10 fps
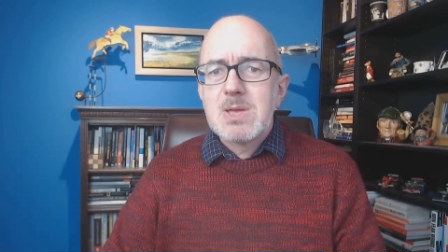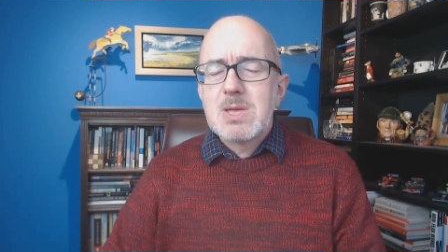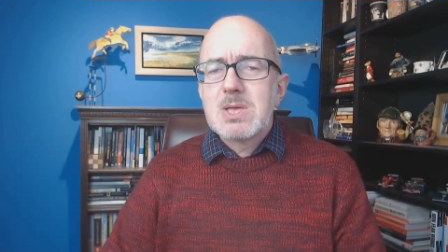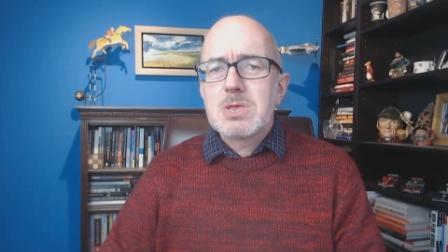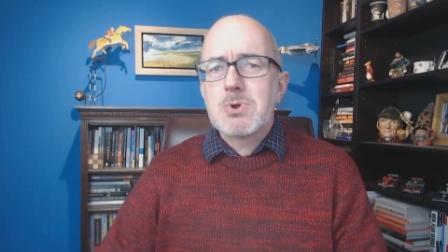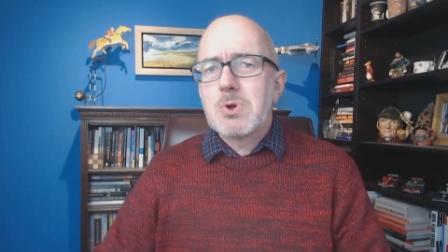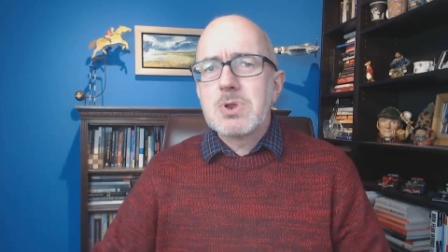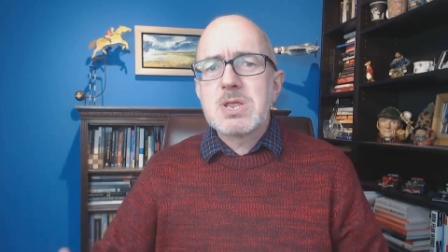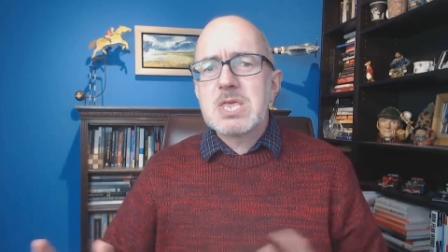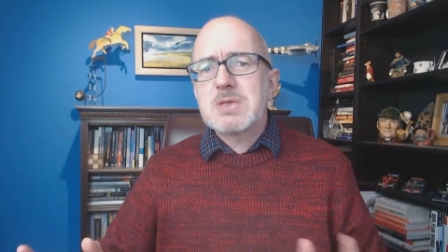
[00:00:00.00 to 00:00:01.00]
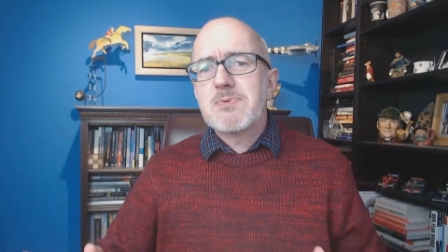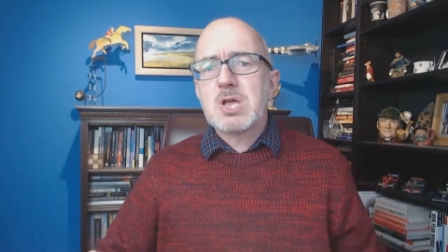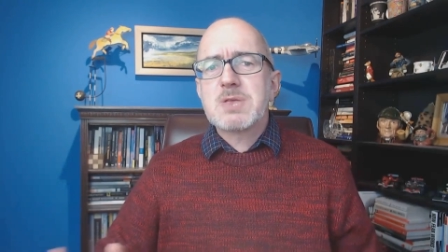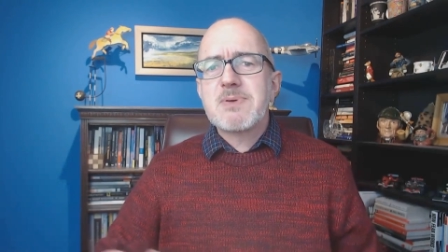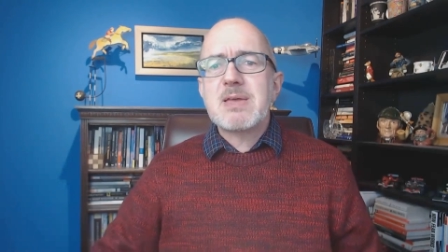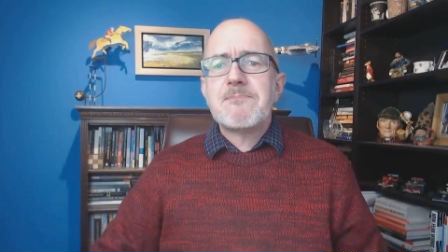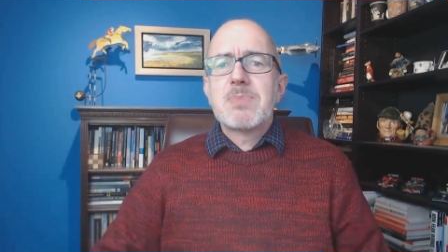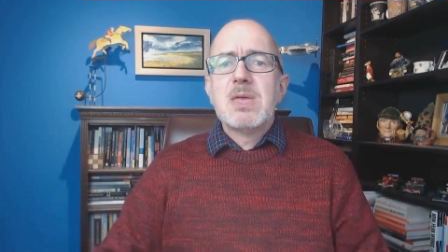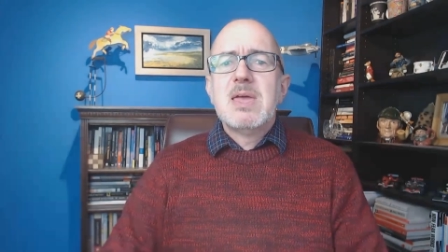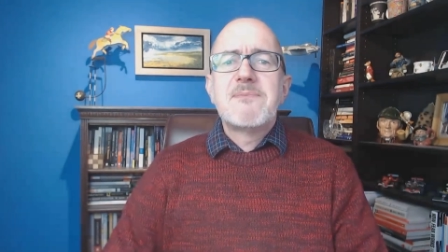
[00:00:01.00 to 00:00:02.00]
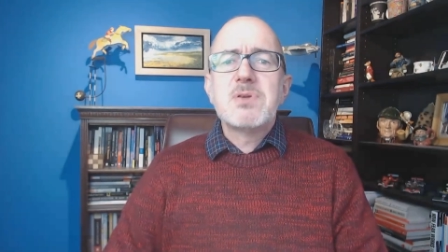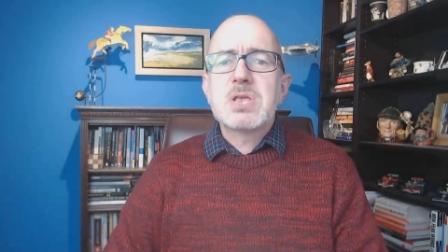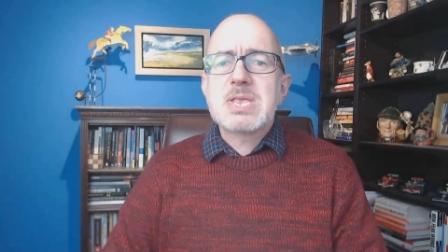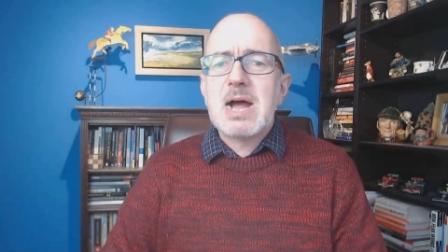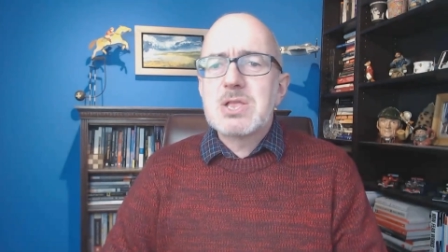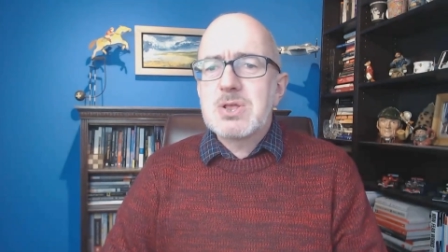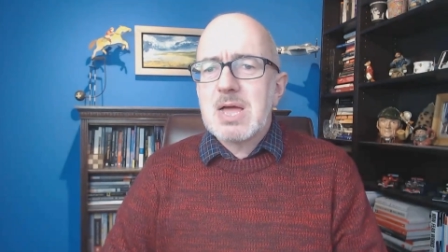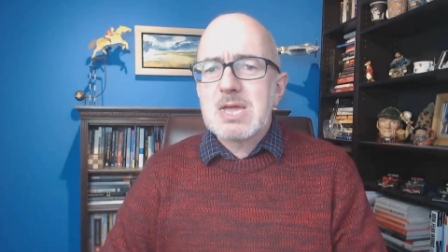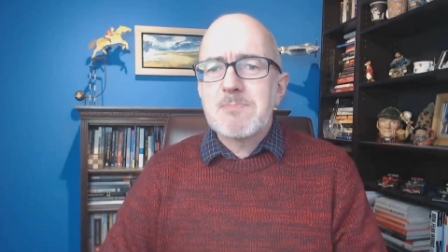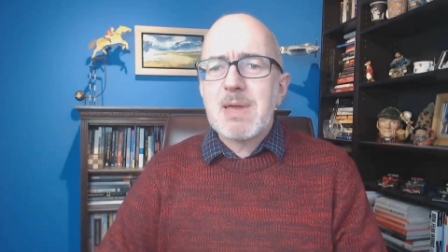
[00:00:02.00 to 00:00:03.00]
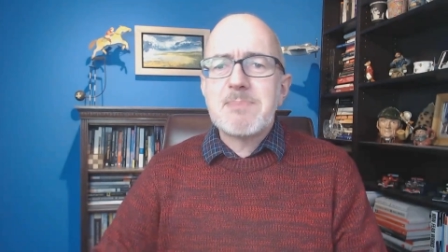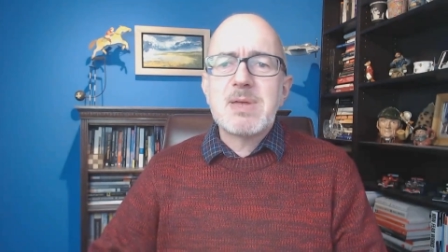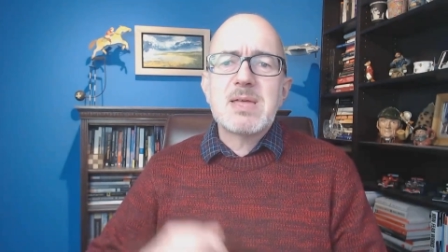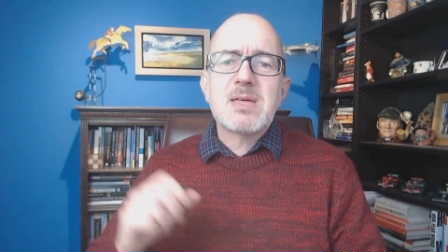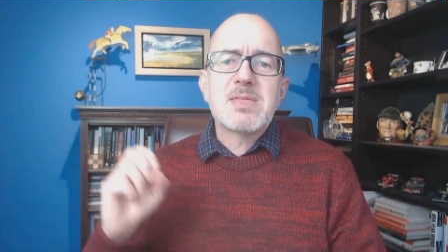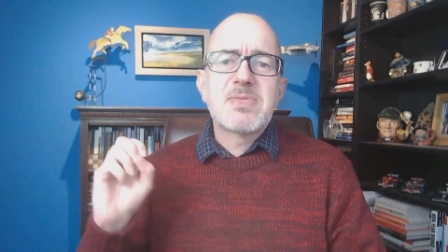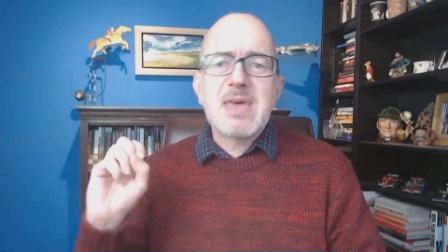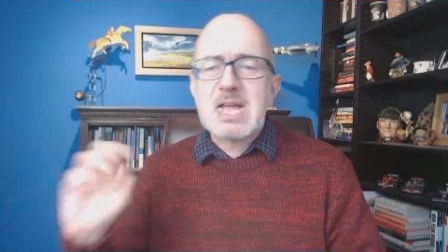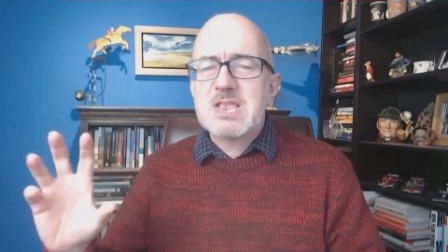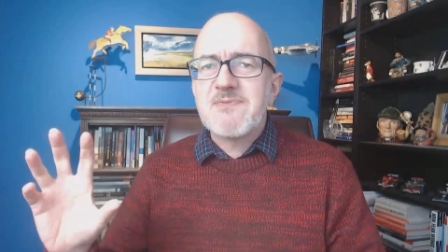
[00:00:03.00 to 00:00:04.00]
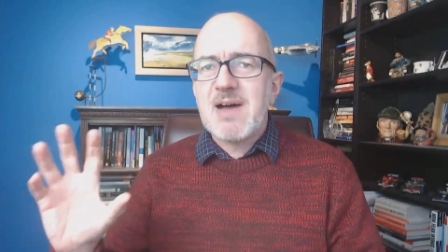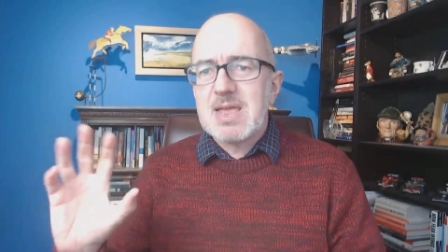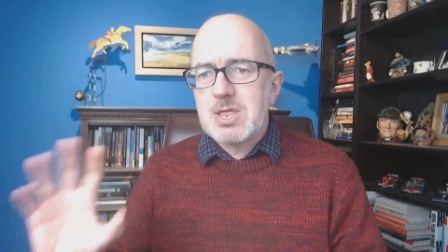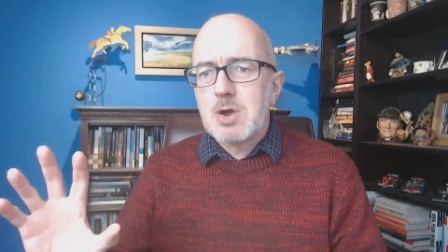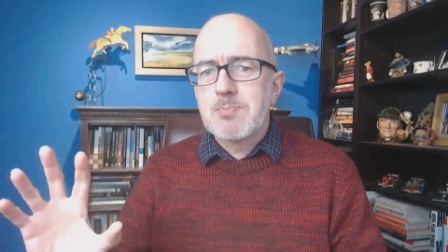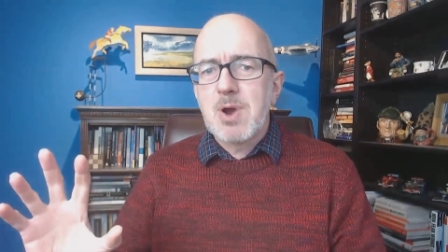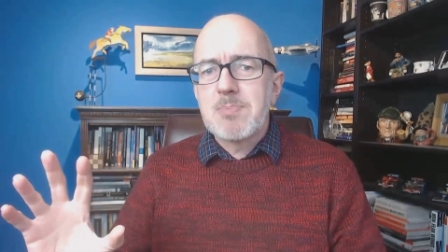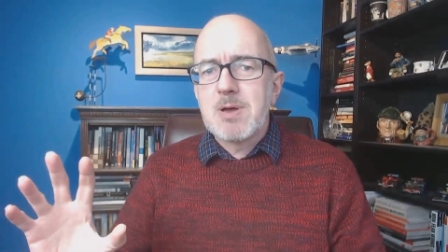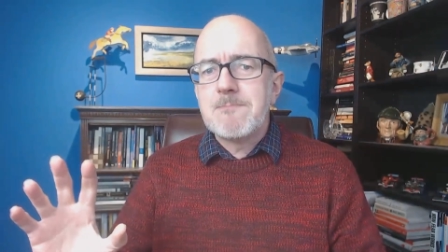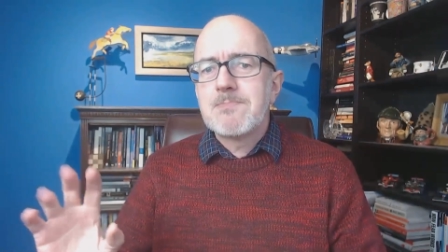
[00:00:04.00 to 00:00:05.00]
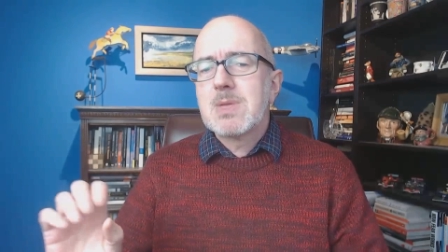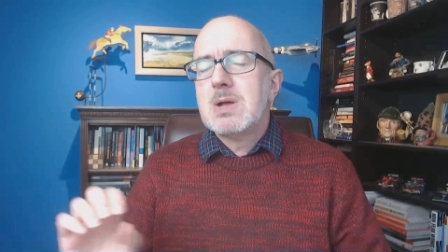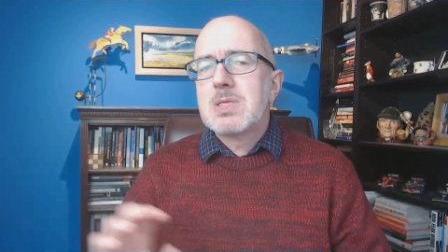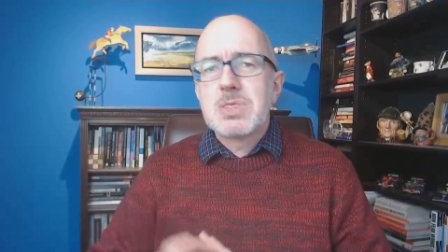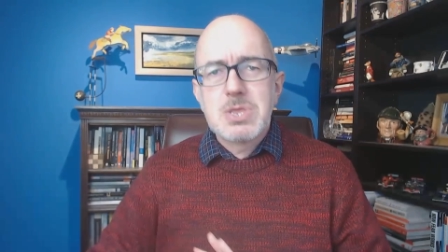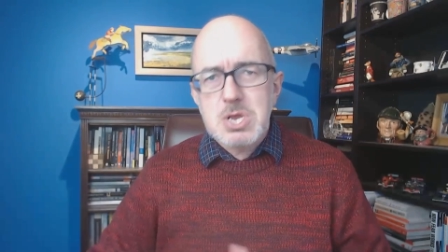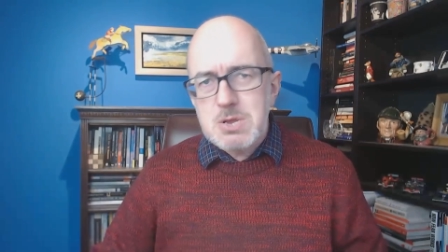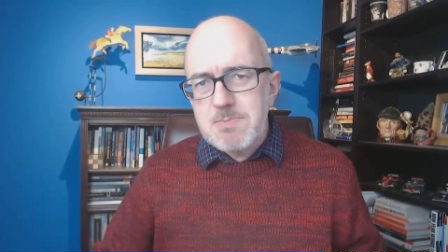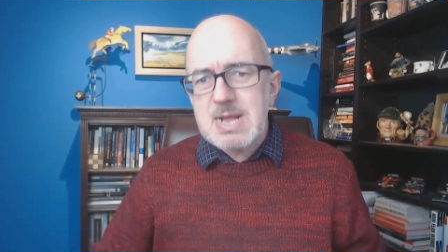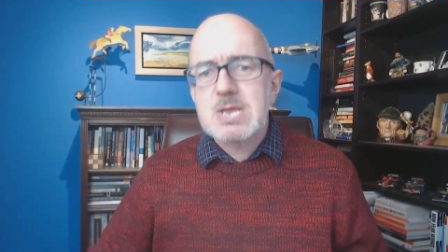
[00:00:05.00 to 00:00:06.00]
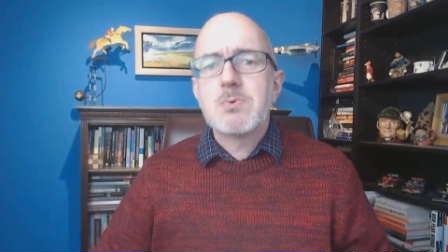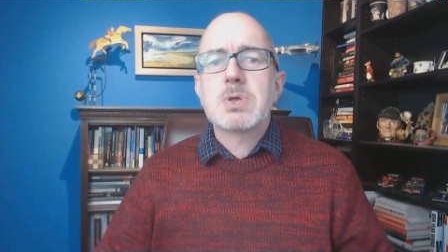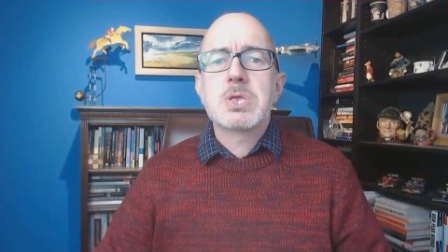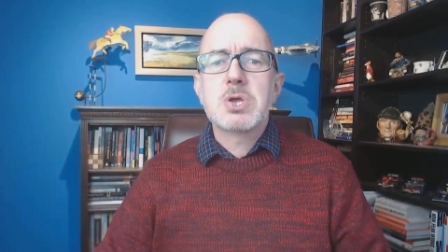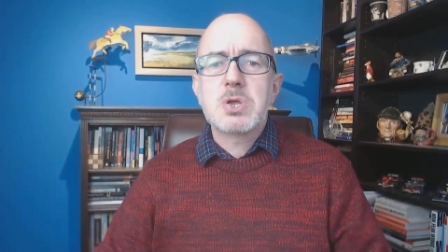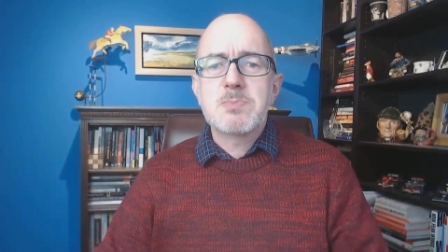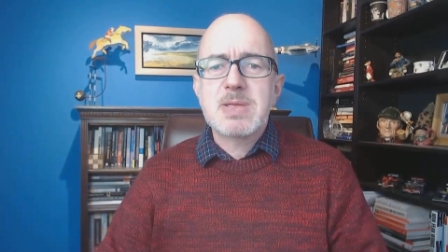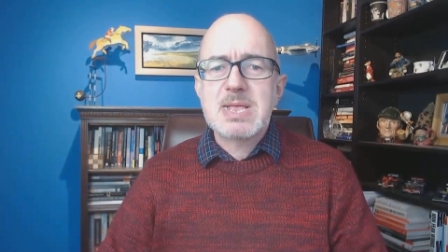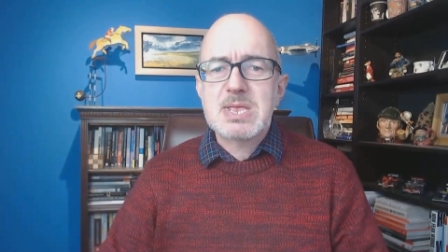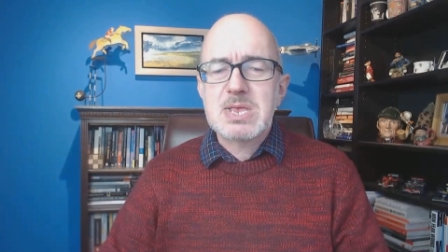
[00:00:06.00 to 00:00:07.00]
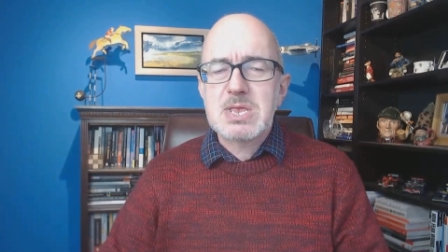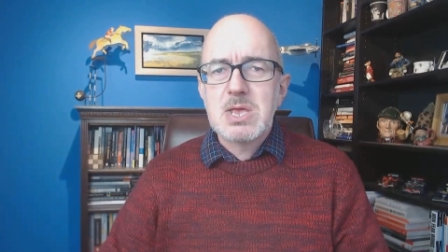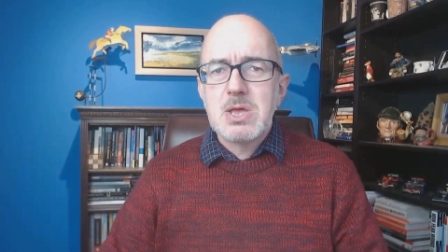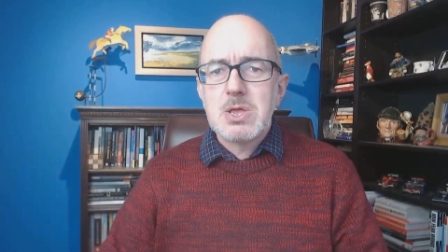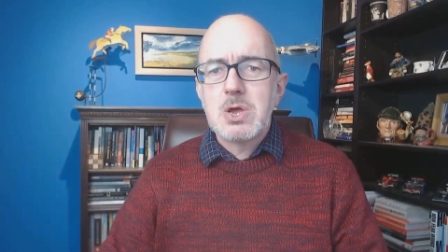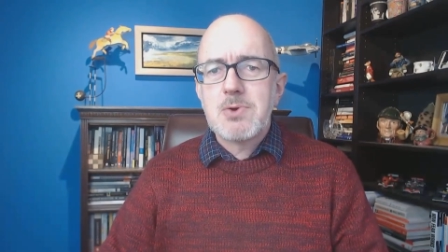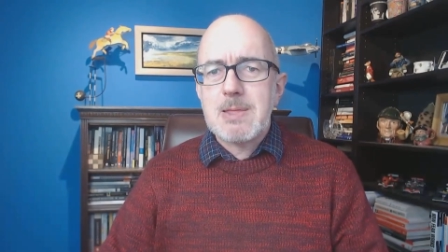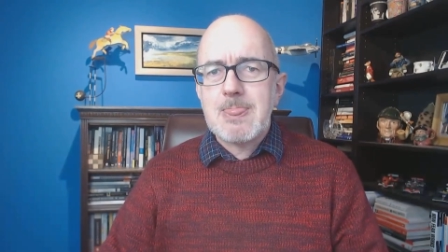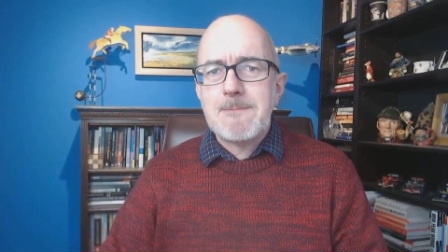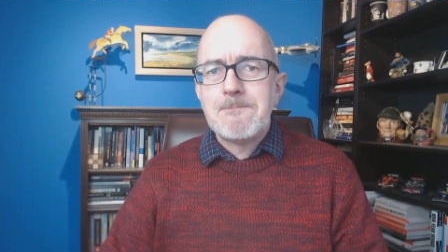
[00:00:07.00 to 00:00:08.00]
So according to this philosophy, if you decide you'd like a baby, that's fine, no problem. Doesn't matter what circumstances you're in.